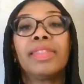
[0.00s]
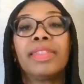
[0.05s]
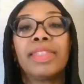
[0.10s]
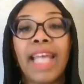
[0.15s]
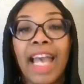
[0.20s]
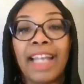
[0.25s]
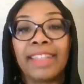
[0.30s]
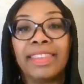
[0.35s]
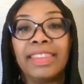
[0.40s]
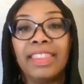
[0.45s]

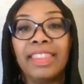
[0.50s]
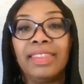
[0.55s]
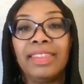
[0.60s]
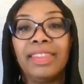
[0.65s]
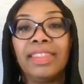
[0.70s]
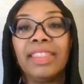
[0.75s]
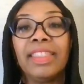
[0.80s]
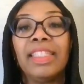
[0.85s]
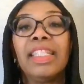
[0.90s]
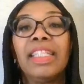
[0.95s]

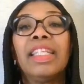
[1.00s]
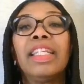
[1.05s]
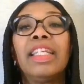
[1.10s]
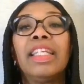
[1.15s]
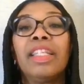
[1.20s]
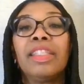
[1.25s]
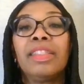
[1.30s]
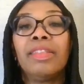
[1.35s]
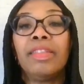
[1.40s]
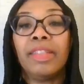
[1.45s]
taxes,
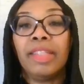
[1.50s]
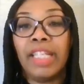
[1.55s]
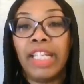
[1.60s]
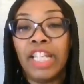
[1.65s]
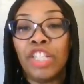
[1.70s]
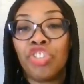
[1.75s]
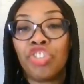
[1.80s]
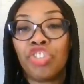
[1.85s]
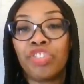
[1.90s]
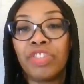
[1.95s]

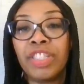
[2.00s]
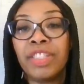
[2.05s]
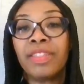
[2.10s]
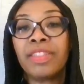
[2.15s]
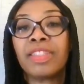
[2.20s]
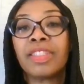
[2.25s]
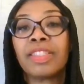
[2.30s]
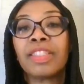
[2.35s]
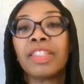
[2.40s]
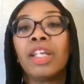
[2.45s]

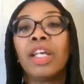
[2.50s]
insurance